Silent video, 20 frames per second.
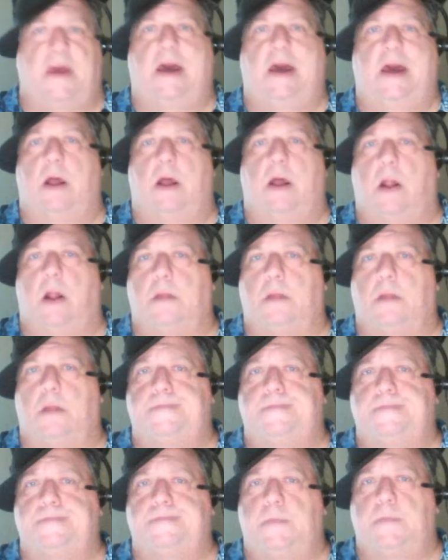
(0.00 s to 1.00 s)
Hill,
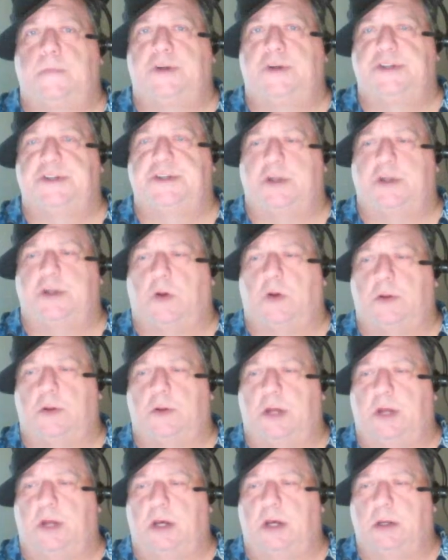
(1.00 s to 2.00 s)
which is an old
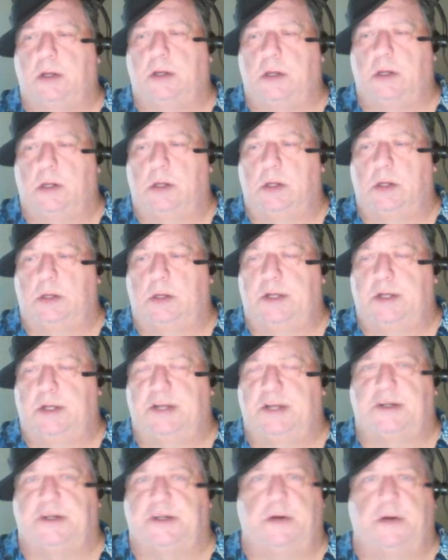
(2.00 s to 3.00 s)

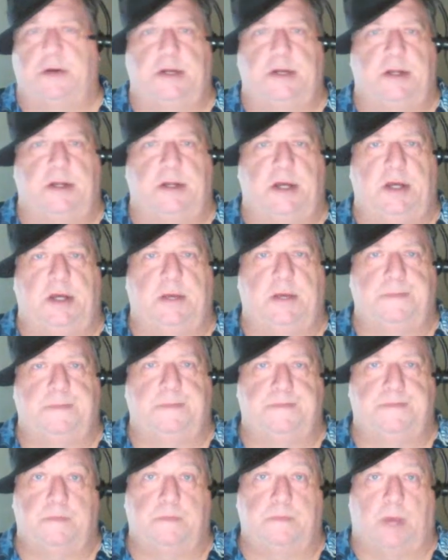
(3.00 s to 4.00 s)
TSR D&D
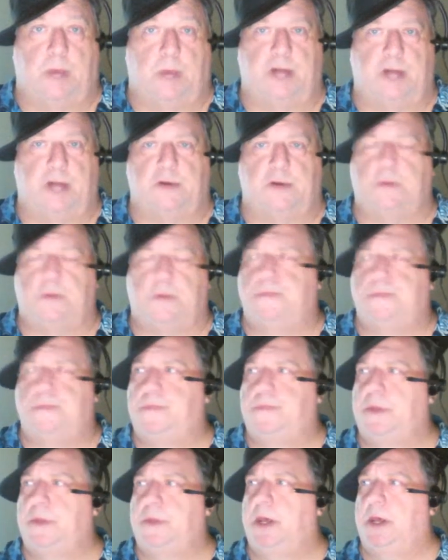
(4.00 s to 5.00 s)
module,
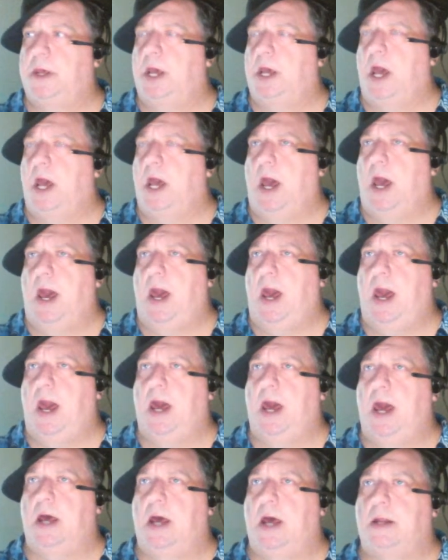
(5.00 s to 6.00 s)

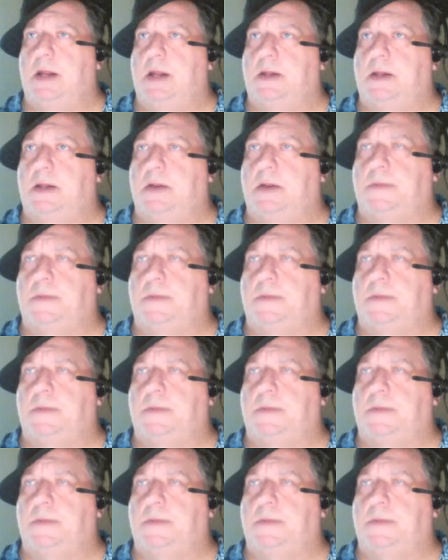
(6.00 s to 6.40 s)
and